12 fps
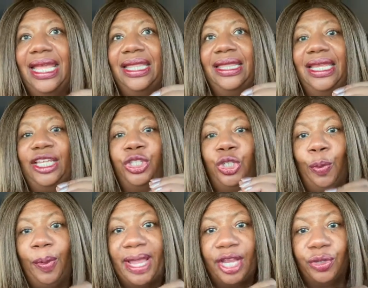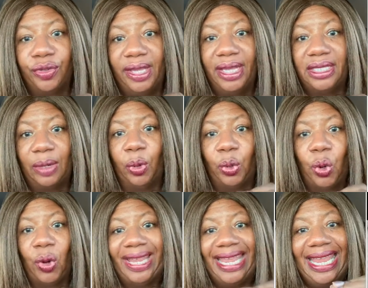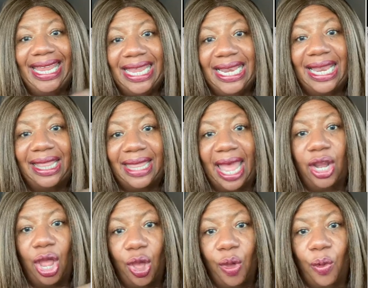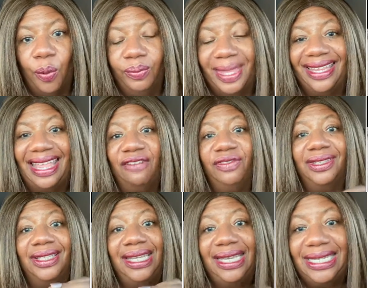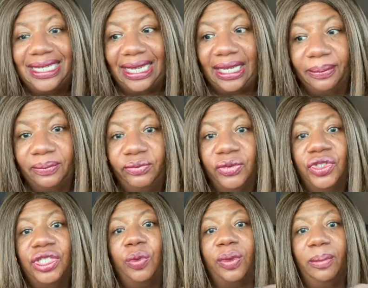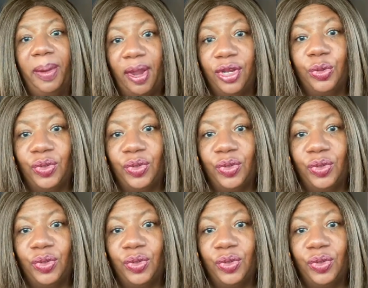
the supernatural things that were occurring in that home that gave validity to what the parents were